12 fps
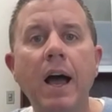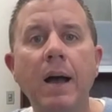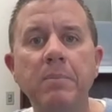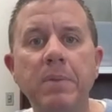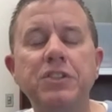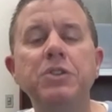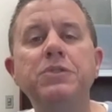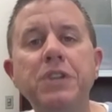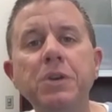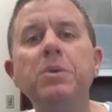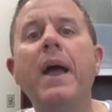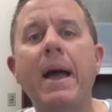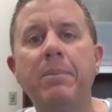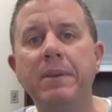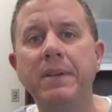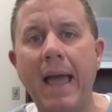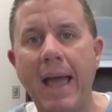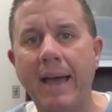But you do
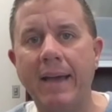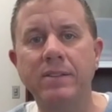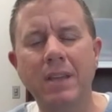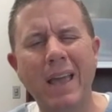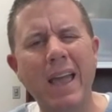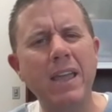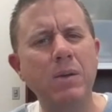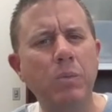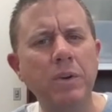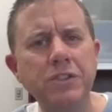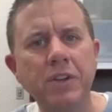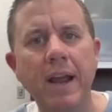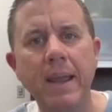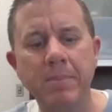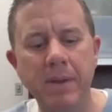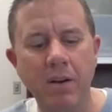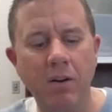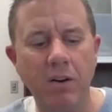happen to ask, hey, what's your
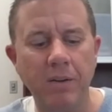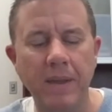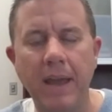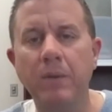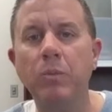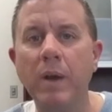APR on that?